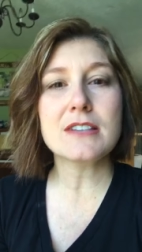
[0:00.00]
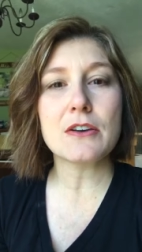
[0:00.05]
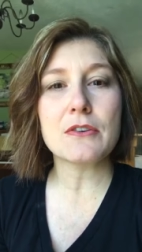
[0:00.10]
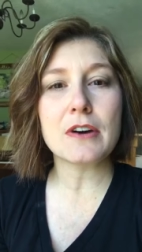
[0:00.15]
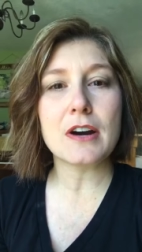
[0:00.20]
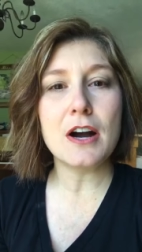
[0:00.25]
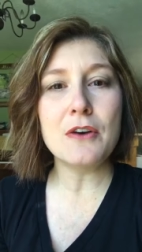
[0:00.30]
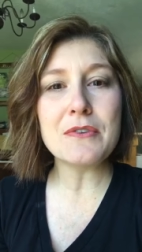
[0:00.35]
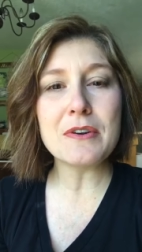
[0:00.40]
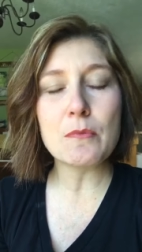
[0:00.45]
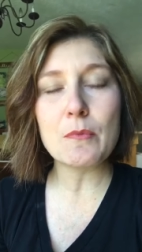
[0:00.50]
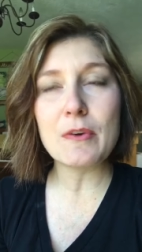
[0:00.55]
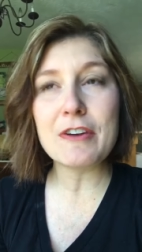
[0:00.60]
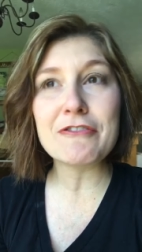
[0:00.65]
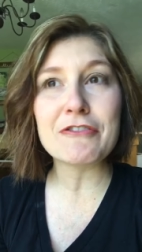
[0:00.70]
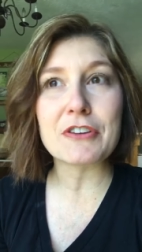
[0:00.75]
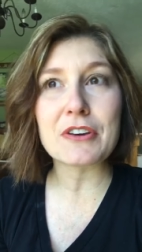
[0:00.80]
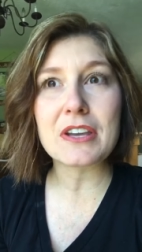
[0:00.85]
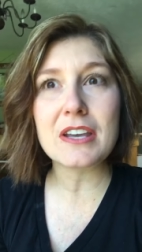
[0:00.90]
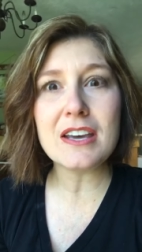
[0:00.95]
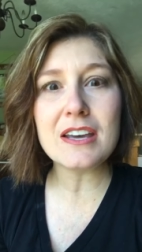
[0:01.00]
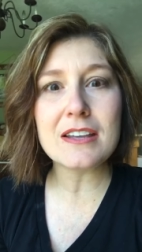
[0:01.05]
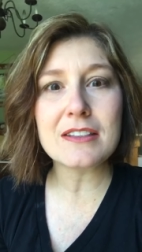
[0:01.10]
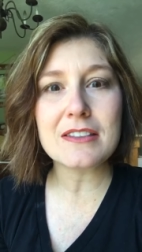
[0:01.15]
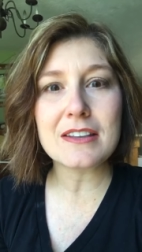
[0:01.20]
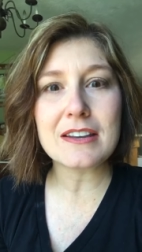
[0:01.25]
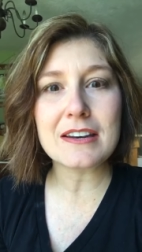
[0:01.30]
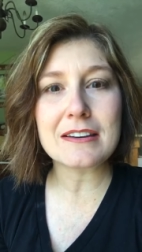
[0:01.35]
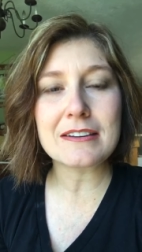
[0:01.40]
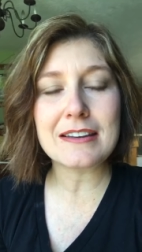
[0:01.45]
our own and we forget
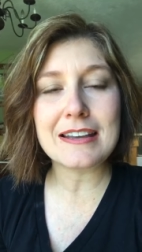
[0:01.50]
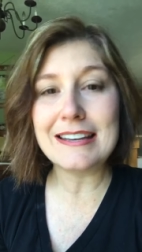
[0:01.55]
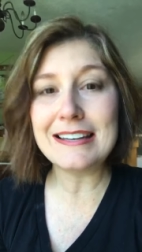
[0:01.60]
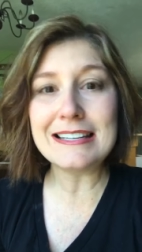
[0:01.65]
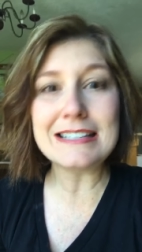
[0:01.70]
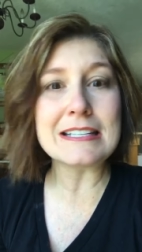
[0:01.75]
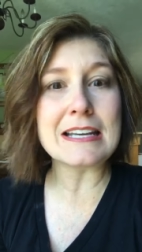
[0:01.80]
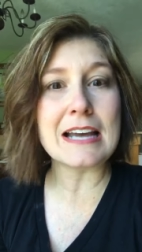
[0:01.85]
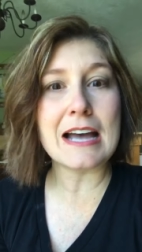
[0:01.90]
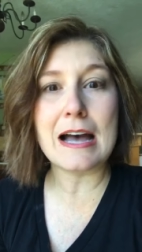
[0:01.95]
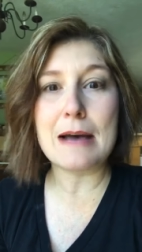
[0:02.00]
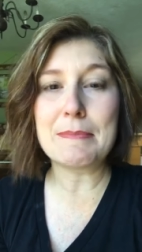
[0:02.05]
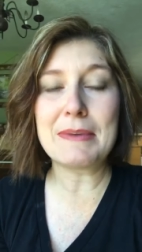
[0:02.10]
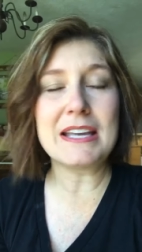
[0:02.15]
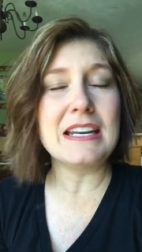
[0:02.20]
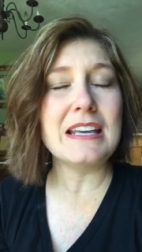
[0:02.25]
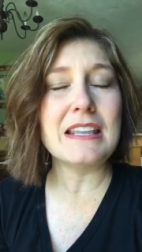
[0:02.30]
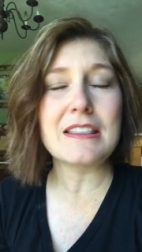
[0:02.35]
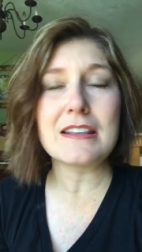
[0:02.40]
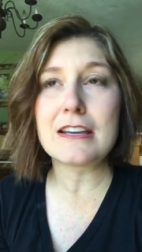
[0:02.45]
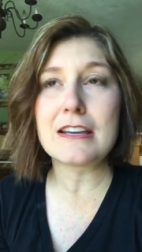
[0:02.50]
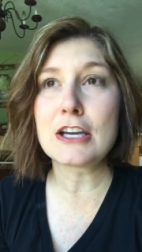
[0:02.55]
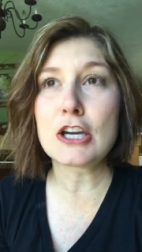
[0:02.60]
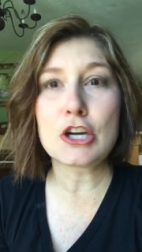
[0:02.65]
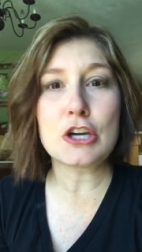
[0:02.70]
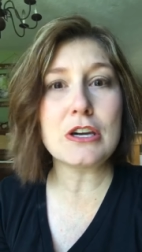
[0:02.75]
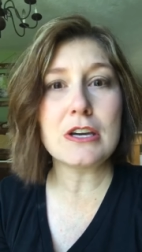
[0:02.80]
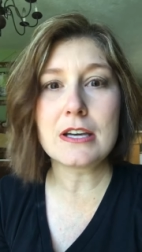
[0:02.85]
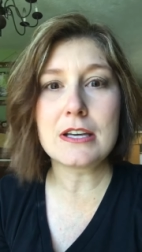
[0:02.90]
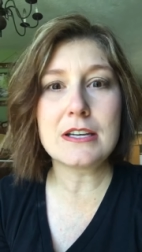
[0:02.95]
that anytime anything
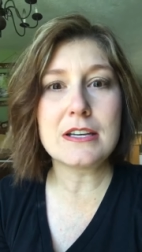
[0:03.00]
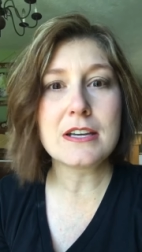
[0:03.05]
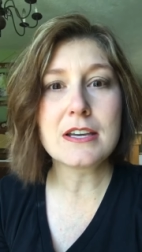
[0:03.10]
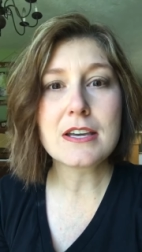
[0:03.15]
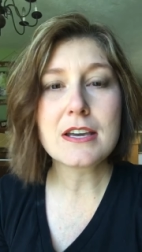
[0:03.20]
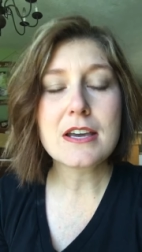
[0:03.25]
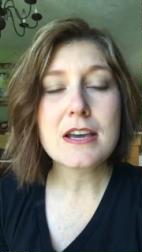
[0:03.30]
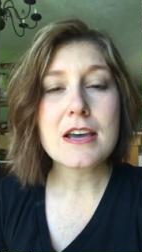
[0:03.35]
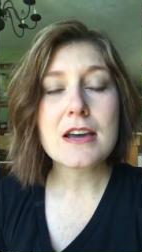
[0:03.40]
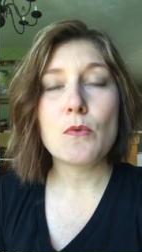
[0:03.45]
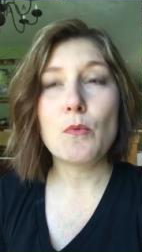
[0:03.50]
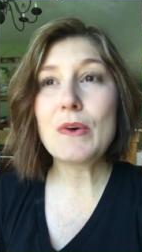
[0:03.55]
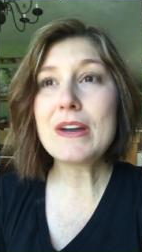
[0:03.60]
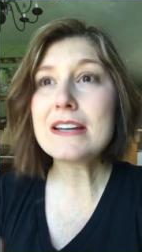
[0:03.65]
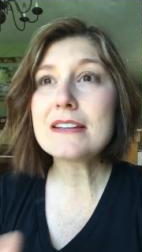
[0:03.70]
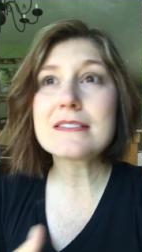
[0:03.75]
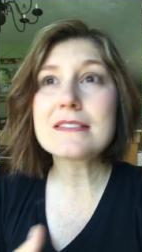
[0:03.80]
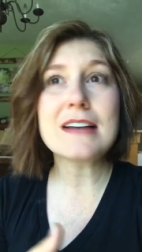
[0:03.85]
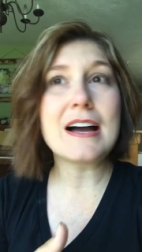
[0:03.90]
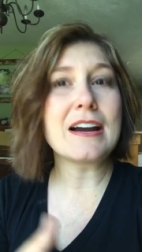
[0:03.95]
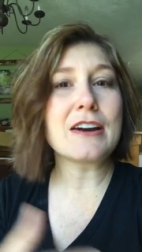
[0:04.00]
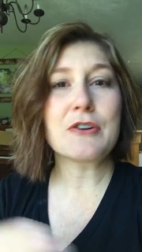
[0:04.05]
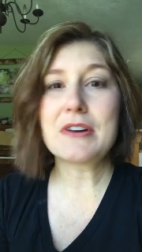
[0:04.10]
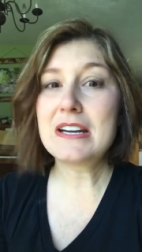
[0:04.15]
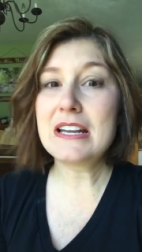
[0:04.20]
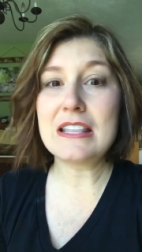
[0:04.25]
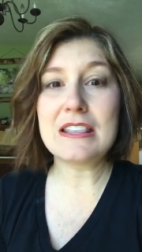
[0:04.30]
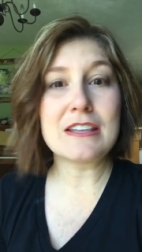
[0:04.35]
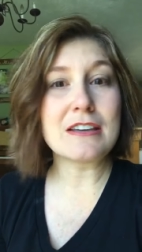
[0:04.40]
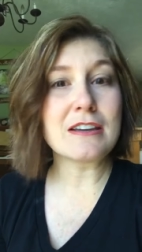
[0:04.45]
good we desire
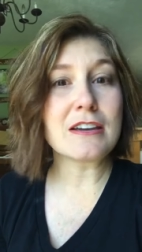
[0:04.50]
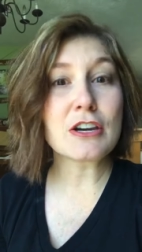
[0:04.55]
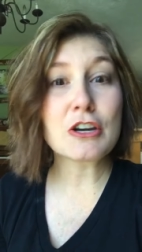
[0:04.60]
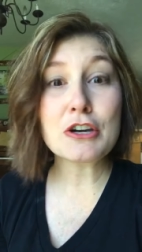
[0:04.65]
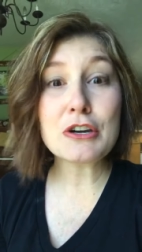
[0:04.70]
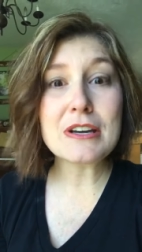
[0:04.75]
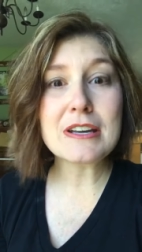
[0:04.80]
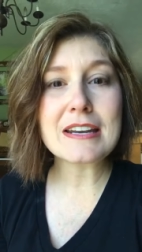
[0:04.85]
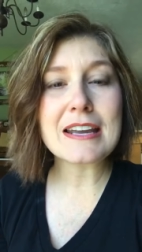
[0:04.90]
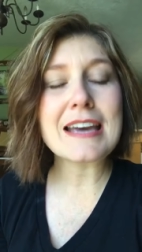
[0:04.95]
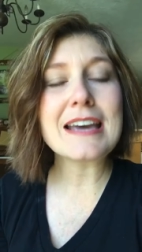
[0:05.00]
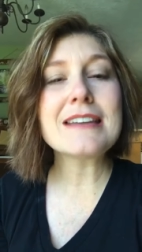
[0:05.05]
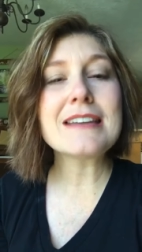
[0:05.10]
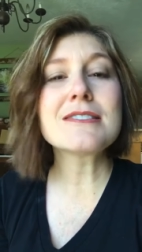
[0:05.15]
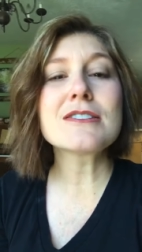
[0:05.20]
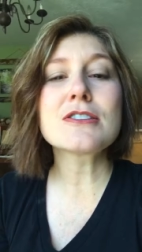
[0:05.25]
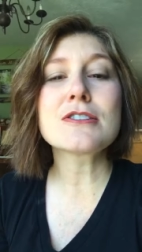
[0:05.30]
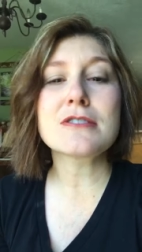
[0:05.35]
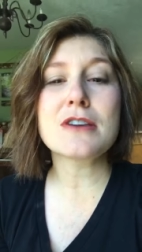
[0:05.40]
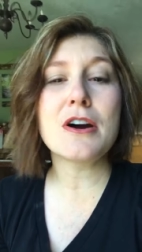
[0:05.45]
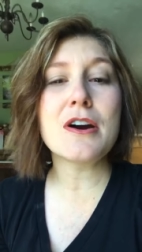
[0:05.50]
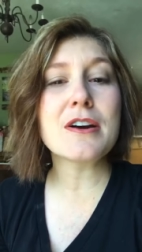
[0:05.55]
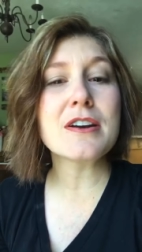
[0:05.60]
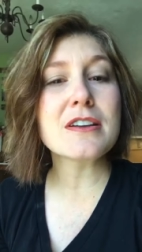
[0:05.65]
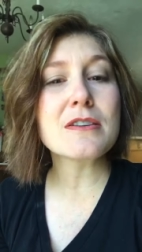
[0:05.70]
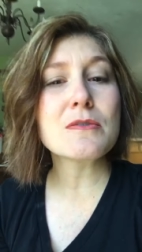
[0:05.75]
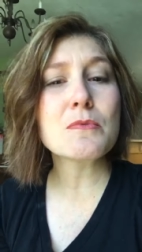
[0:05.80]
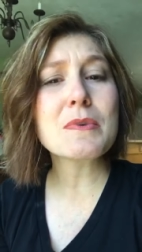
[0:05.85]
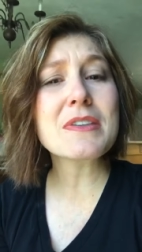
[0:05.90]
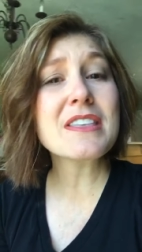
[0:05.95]
anything good it
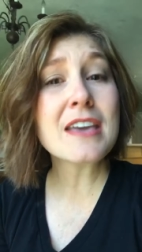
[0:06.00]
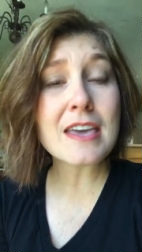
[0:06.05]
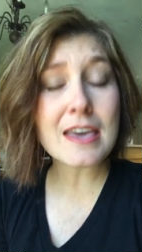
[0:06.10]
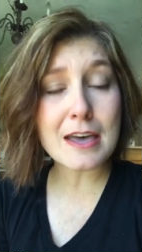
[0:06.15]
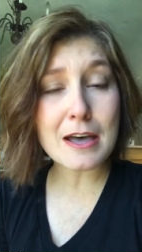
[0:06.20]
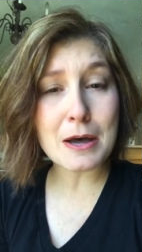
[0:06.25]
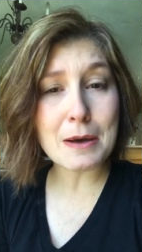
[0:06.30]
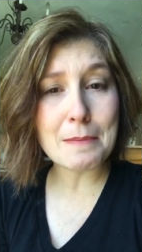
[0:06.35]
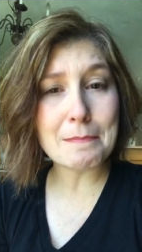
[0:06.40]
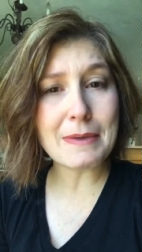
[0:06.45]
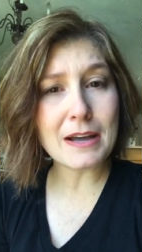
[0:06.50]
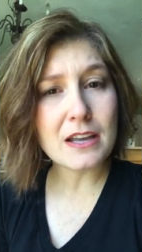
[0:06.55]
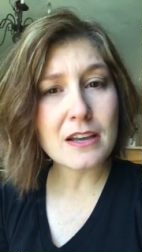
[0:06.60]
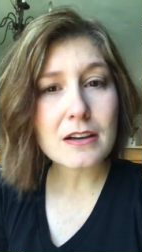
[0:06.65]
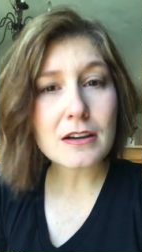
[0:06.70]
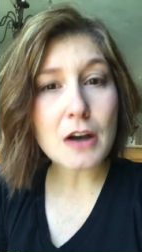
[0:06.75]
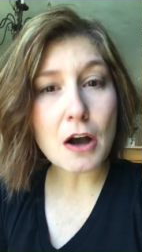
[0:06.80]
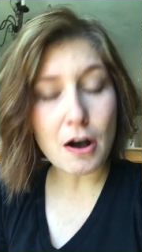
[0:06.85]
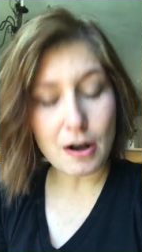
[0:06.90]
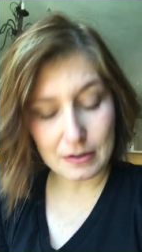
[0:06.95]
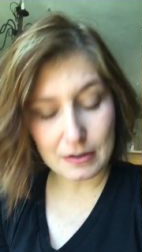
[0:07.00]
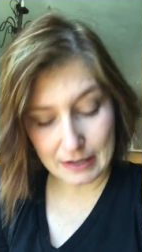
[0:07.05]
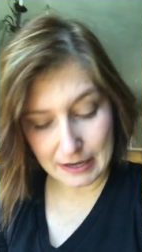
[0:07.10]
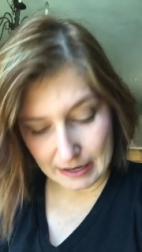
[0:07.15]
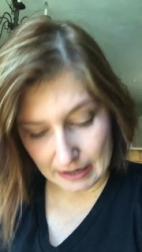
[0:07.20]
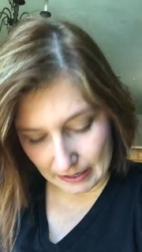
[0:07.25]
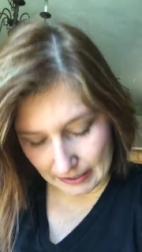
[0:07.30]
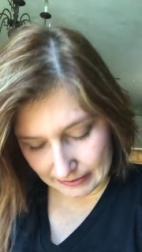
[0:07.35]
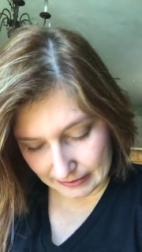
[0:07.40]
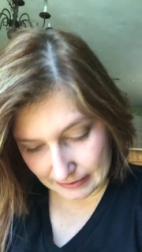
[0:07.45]
started with him calling
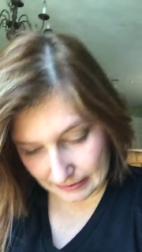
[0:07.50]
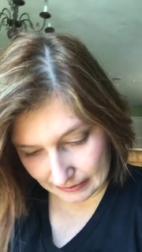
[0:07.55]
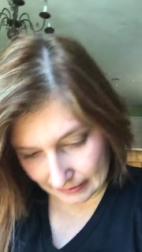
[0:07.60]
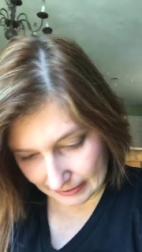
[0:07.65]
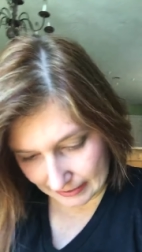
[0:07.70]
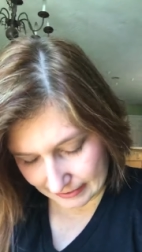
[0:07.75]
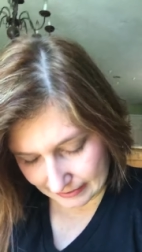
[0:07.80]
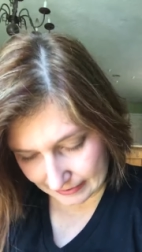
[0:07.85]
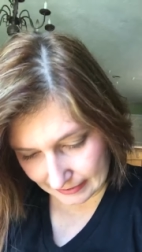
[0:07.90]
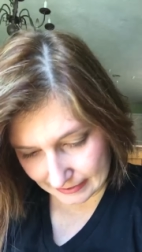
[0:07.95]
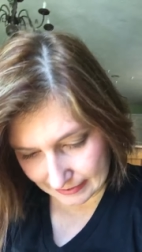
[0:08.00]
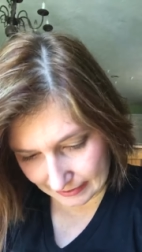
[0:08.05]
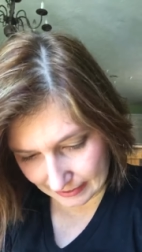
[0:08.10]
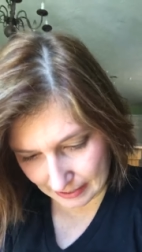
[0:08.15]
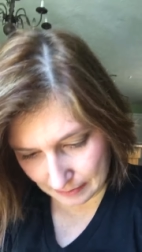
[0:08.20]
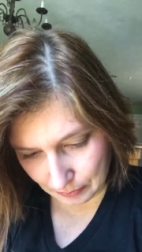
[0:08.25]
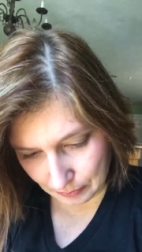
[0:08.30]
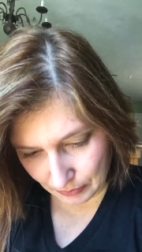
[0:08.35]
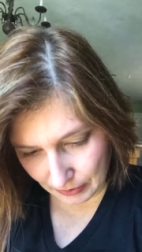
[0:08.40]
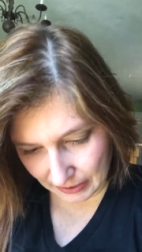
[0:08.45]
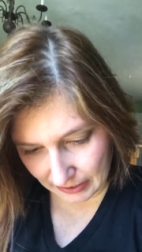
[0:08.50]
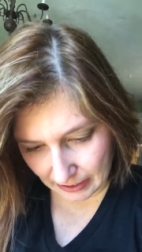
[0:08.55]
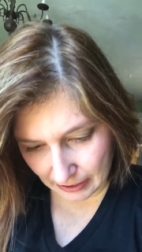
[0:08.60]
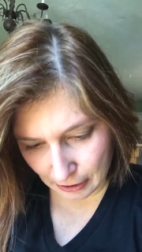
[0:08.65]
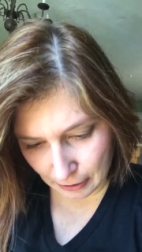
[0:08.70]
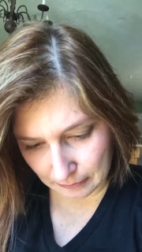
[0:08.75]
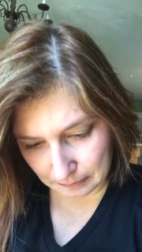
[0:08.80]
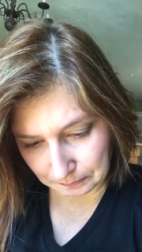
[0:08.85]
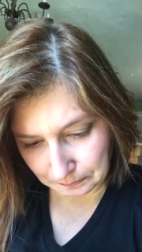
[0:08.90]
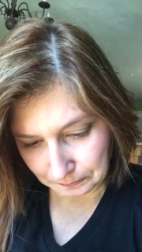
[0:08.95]
us let's let's keep reading
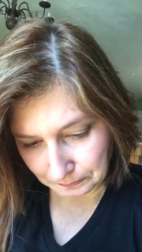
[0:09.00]
here